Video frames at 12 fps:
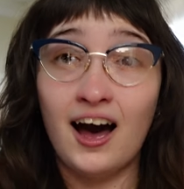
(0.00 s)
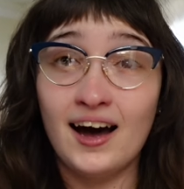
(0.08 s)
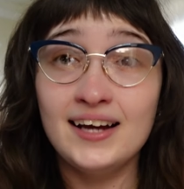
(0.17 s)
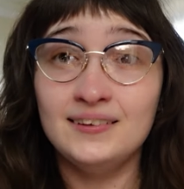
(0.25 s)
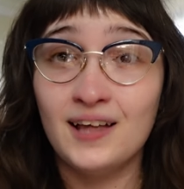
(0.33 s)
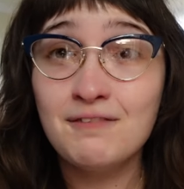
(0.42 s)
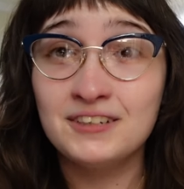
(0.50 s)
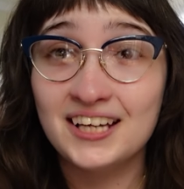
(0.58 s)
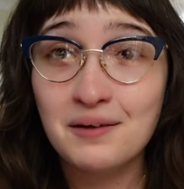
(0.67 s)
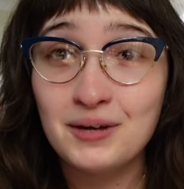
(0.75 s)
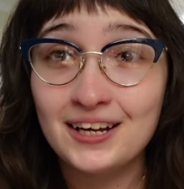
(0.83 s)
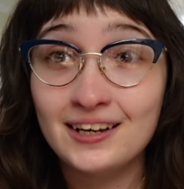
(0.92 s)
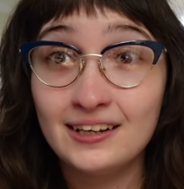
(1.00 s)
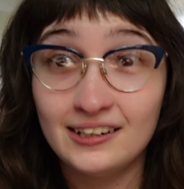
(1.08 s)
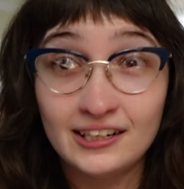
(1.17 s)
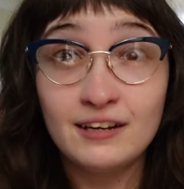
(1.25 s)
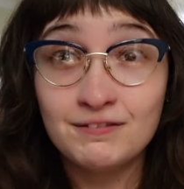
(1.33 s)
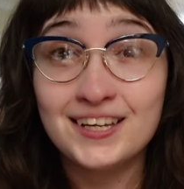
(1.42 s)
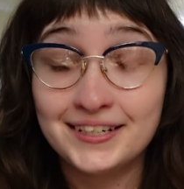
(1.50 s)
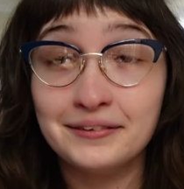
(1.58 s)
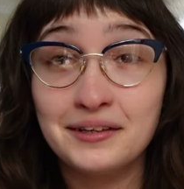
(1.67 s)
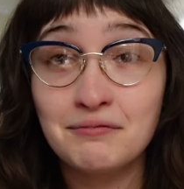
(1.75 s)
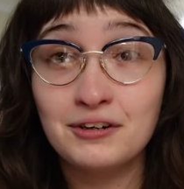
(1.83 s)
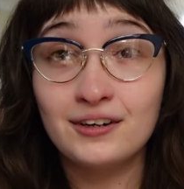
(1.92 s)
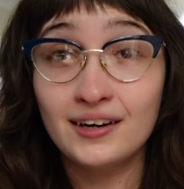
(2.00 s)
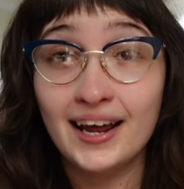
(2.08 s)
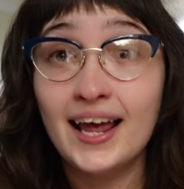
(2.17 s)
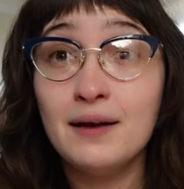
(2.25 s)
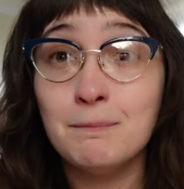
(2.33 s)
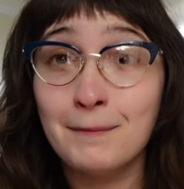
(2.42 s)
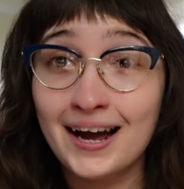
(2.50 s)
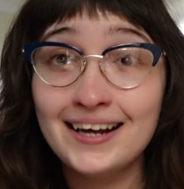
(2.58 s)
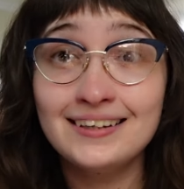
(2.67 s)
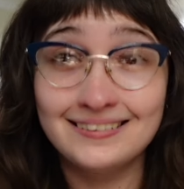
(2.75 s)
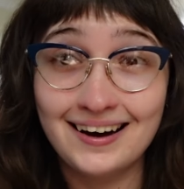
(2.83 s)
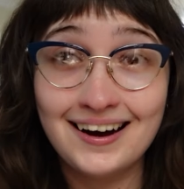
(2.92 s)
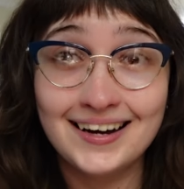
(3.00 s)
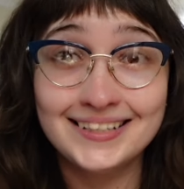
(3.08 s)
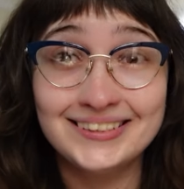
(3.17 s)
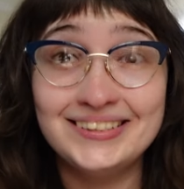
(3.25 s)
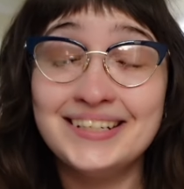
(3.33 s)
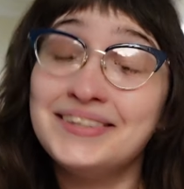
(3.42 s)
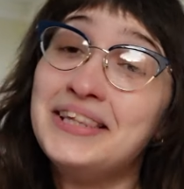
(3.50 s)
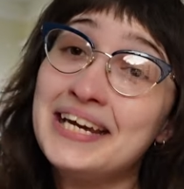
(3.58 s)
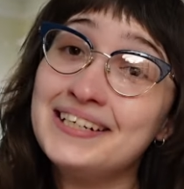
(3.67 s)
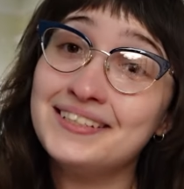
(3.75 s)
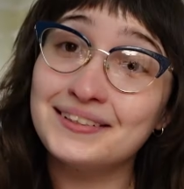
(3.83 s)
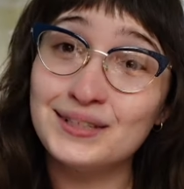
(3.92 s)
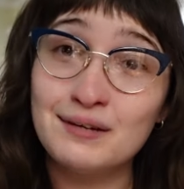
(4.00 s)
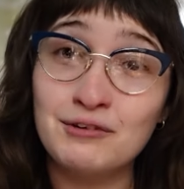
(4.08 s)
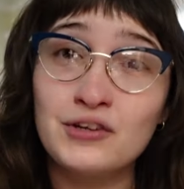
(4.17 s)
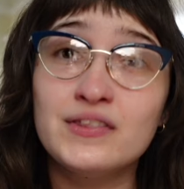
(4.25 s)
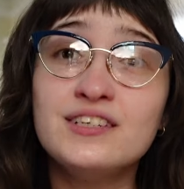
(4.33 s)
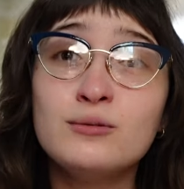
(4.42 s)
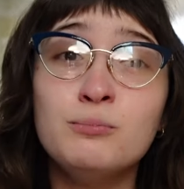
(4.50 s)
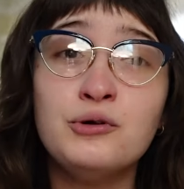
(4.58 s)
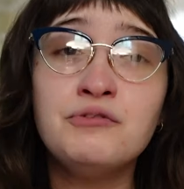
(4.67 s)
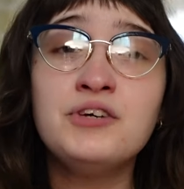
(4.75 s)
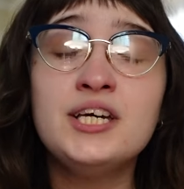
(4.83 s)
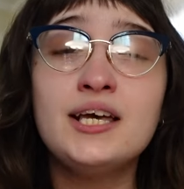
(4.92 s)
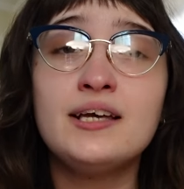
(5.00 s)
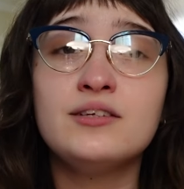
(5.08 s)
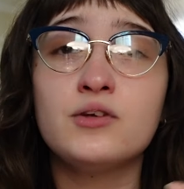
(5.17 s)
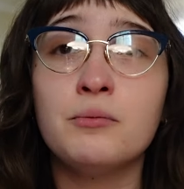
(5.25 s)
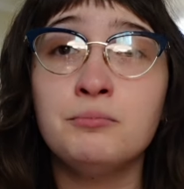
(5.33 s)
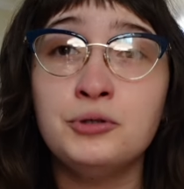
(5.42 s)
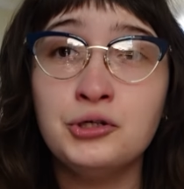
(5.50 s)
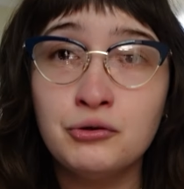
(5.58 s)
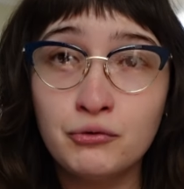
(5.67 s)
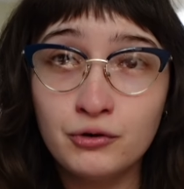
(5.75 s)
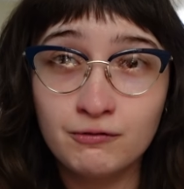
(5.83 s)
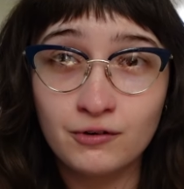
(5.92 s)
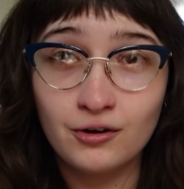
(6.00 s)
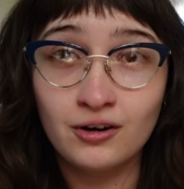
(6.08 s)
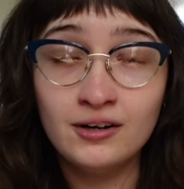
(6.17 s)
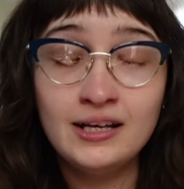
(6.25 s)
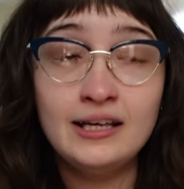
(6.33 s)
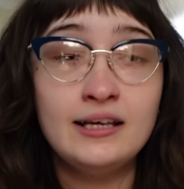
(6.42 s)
I love a gimmick if they deliver, and my God, did they deliver. This movie is beautiful.